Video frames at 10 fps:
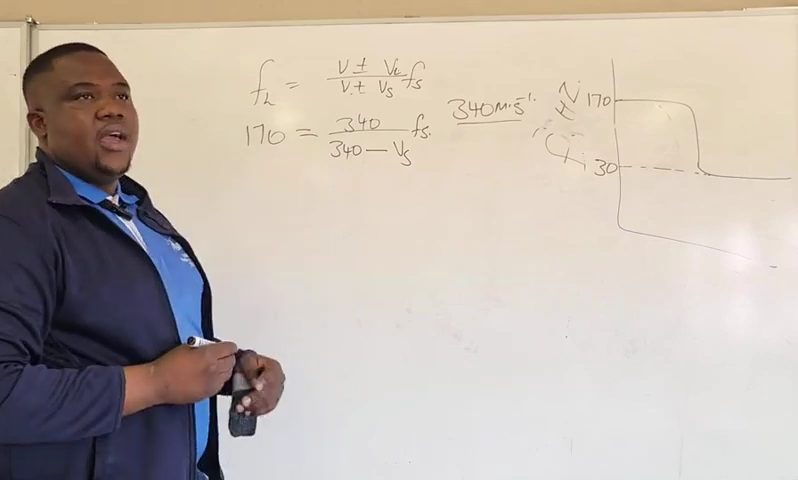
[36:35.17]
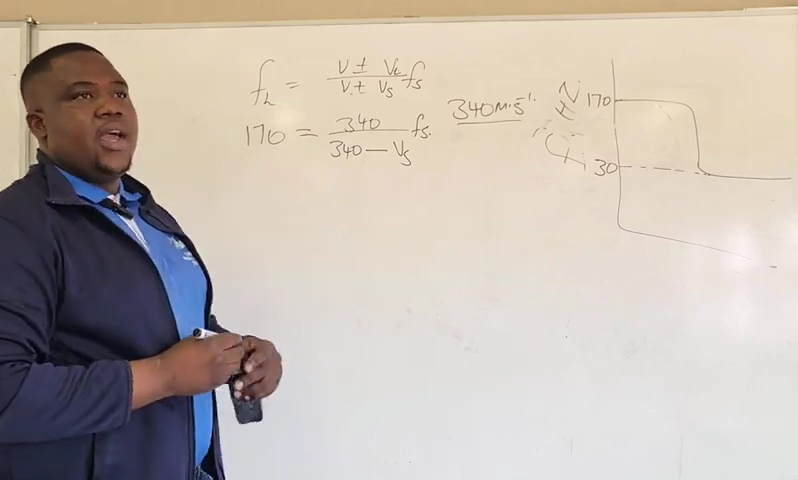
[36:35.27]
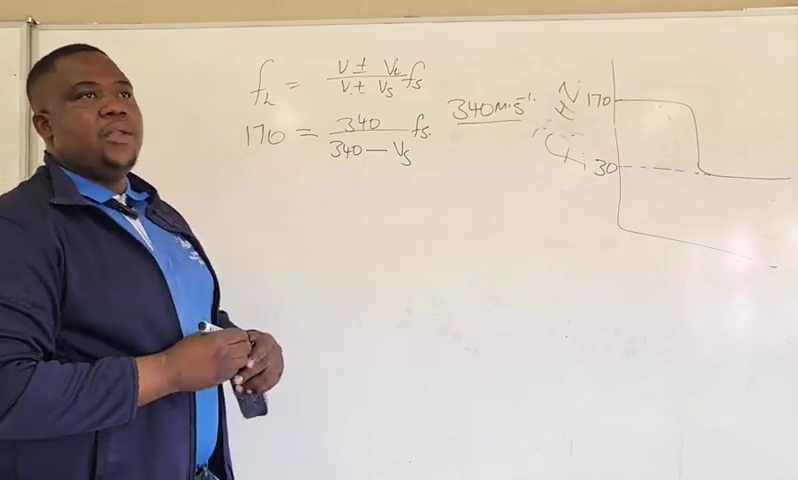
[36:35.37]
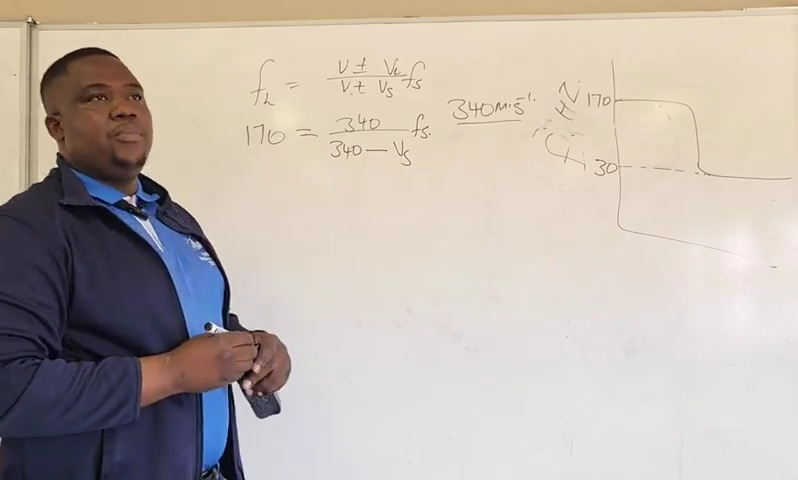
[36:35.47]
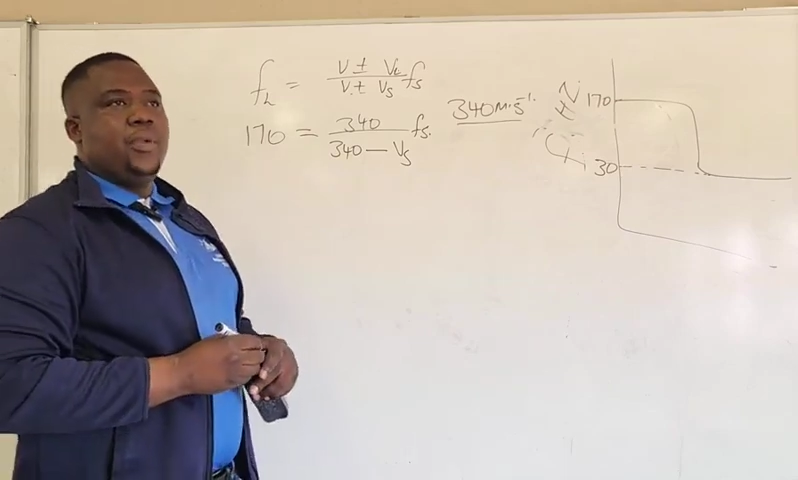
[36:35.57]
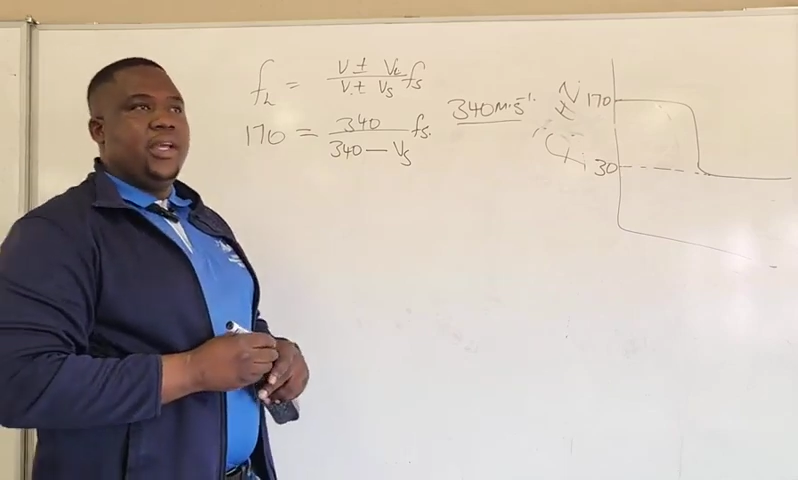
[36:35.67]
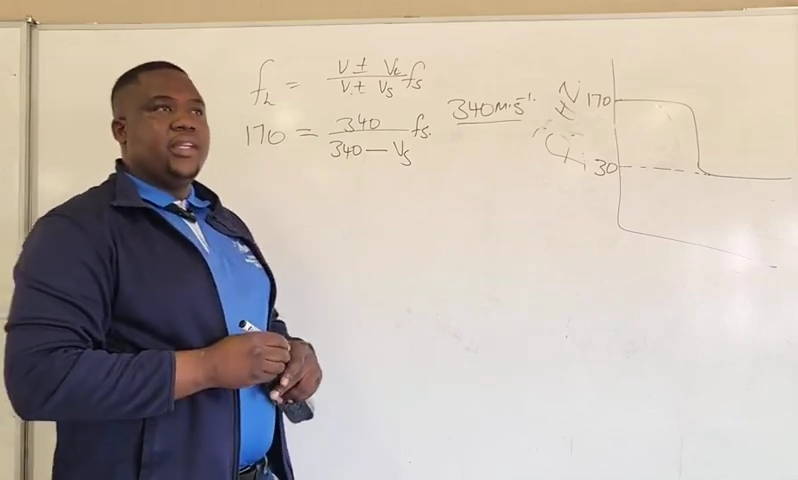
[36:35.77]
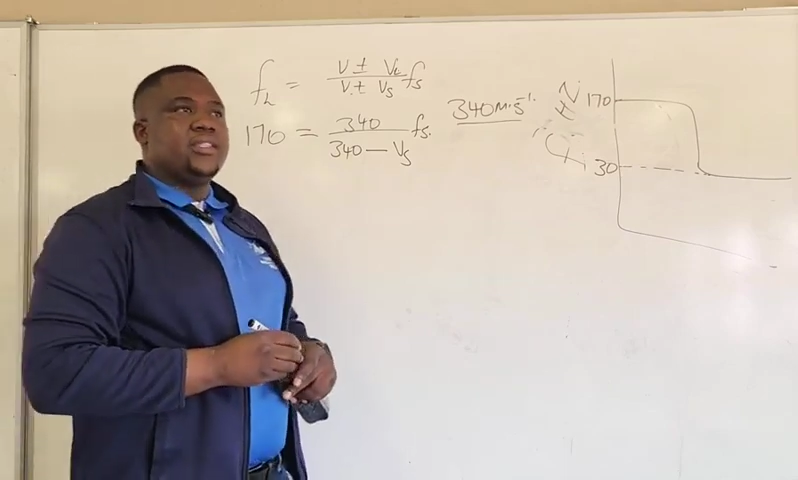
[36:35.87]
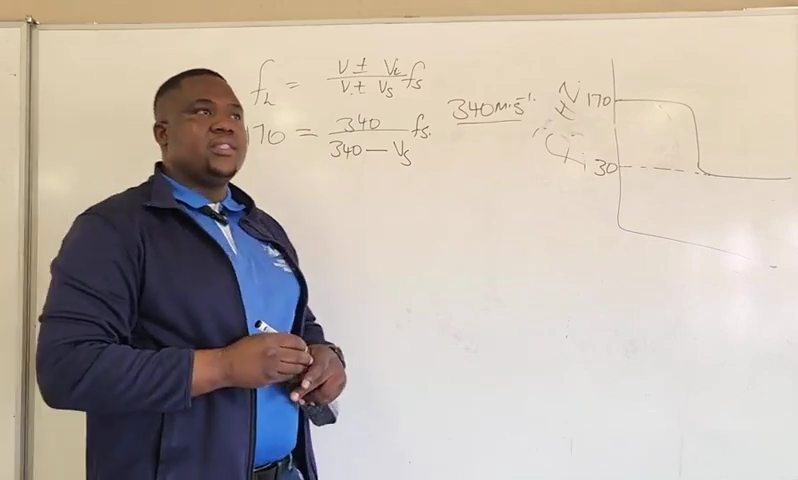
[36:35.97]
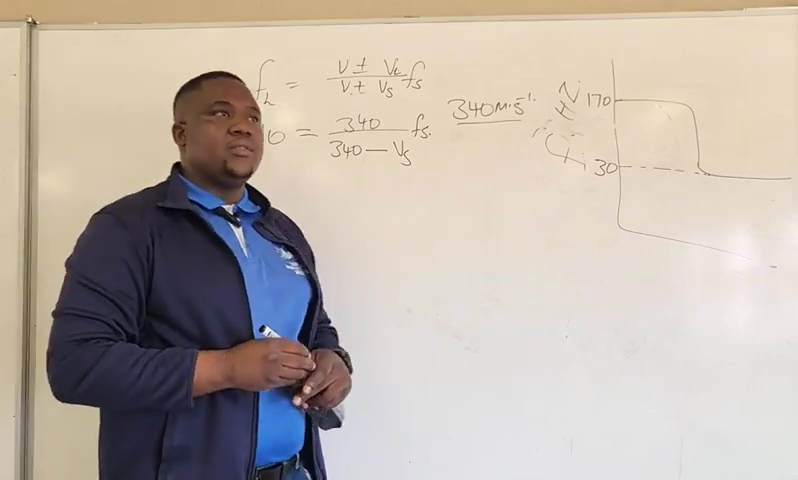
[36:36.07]
And
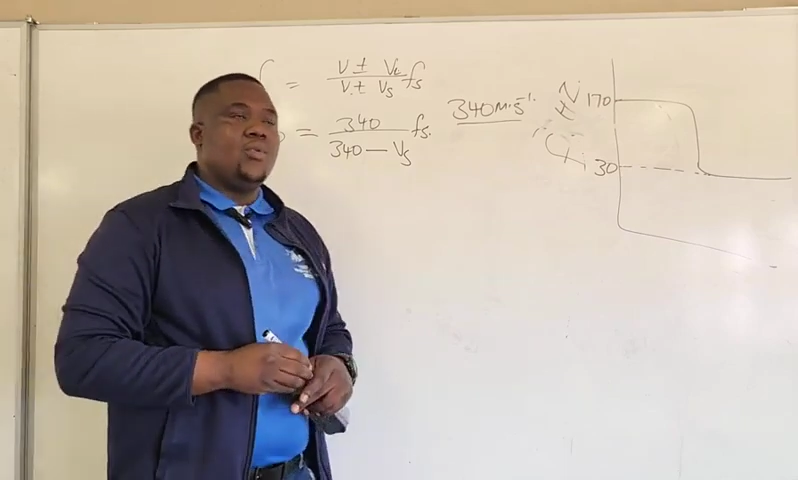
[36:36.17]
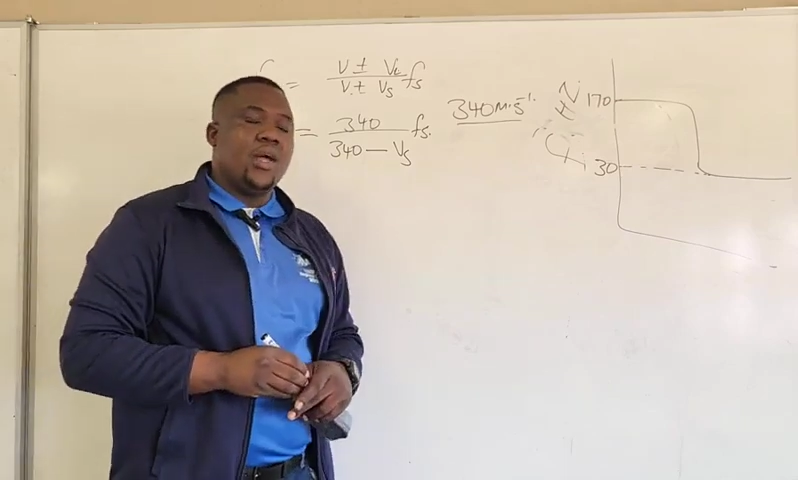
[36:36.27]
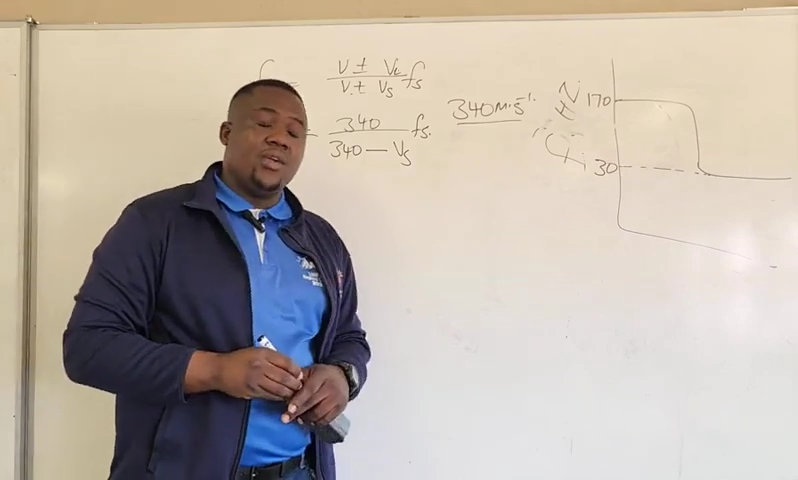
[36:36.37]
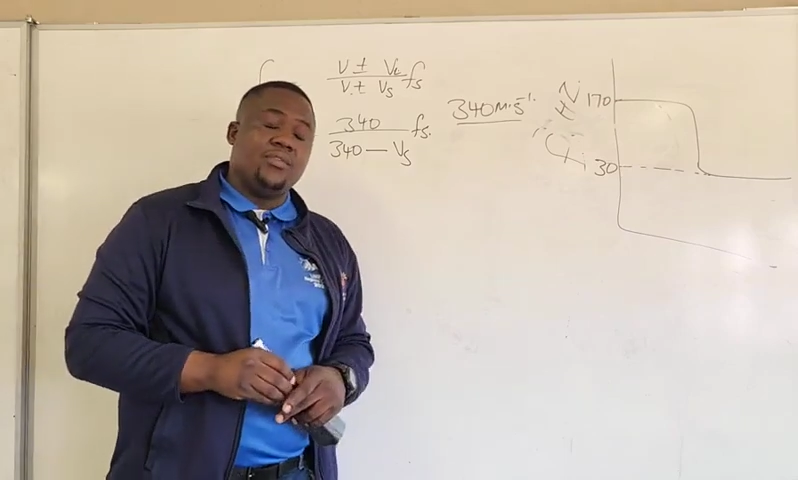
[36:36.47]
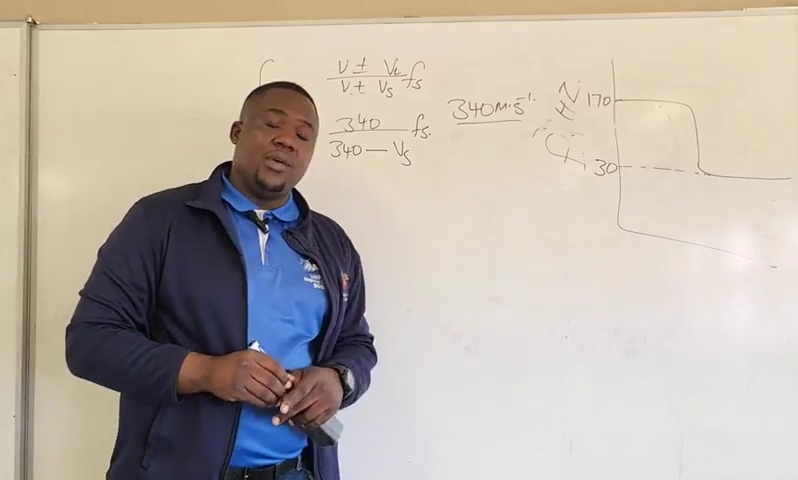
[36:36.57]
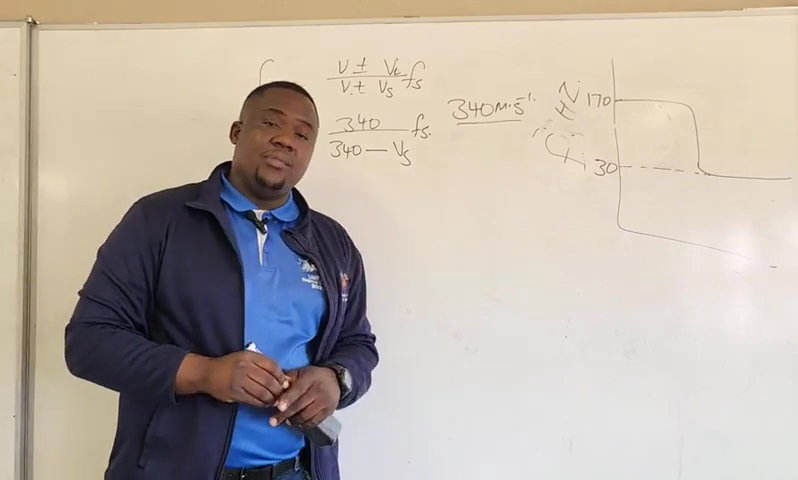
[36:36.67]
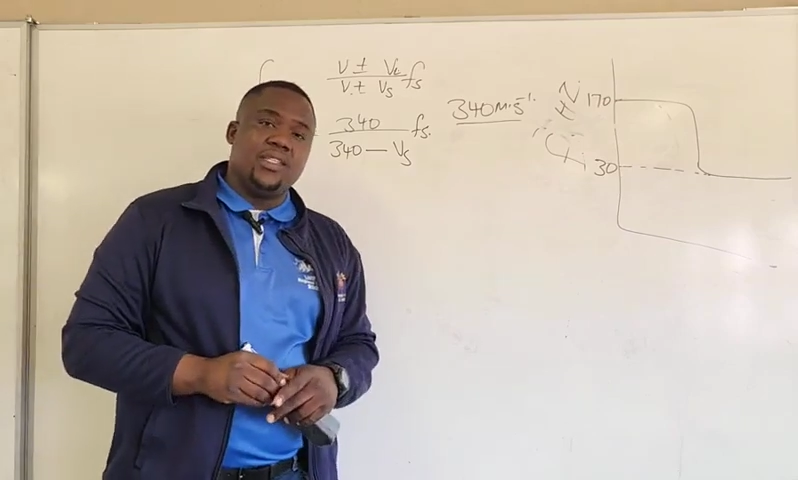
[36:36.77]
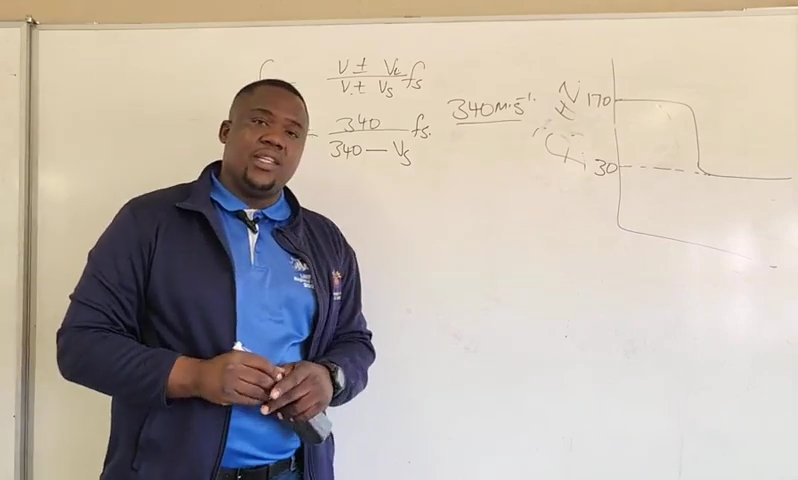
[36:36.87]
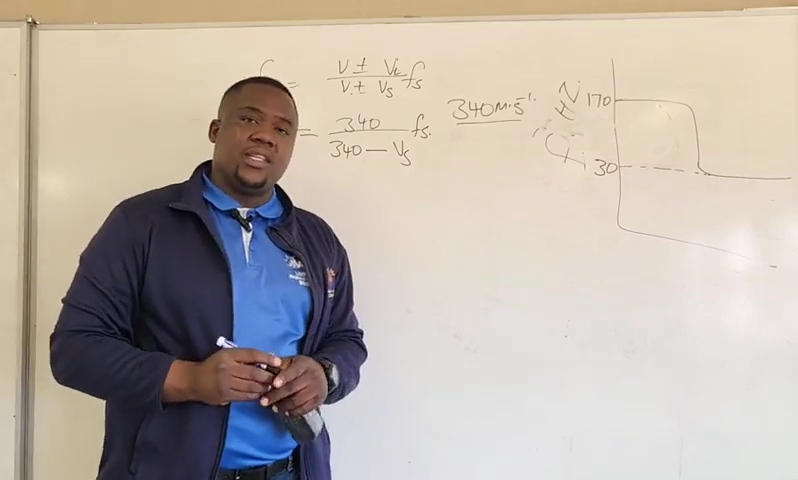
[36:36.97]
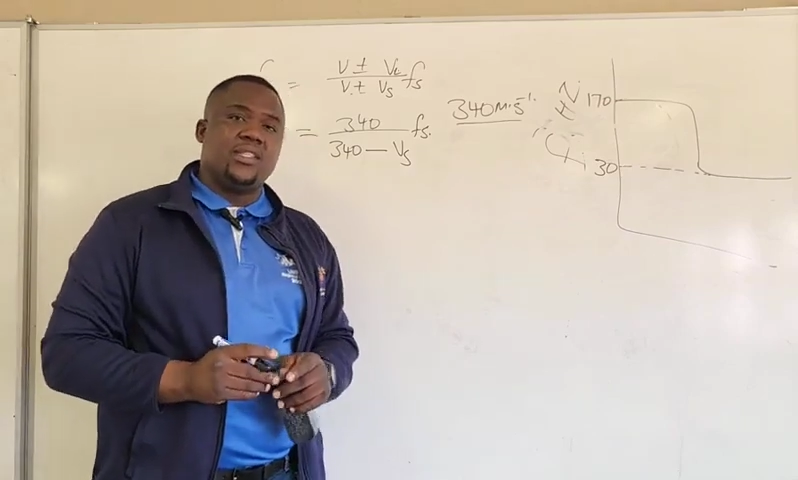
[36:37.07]
please, one of the
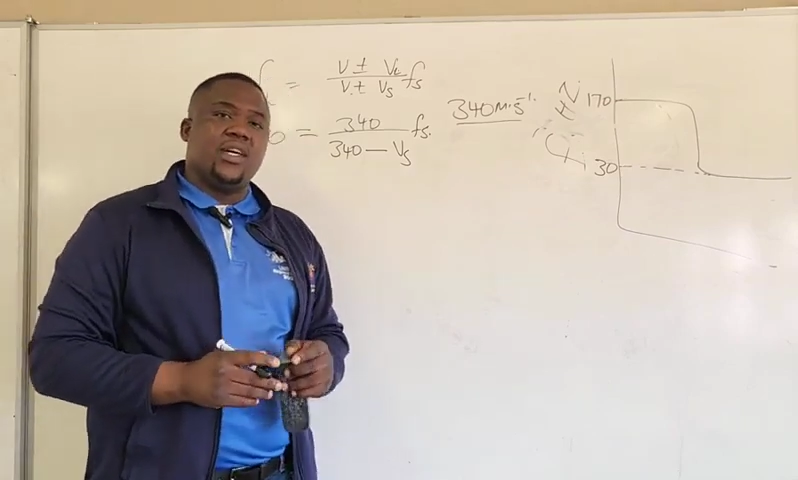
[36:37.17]
mistakes